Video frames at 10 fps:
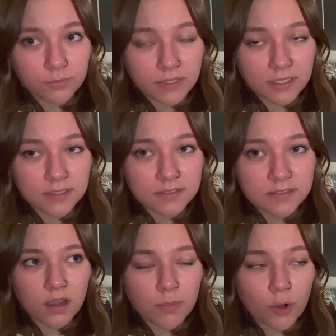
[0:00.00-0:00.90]

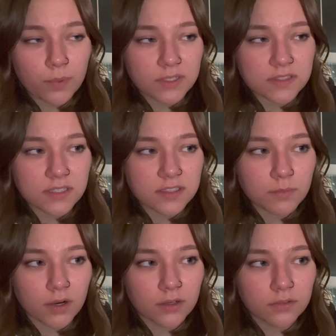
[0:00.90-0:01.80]
because I'm hoping to see
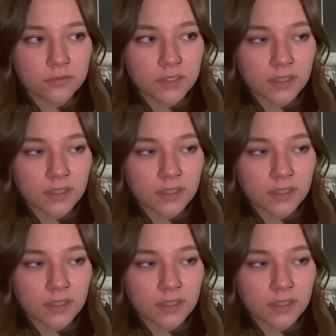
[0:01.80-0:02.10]
tomorrow in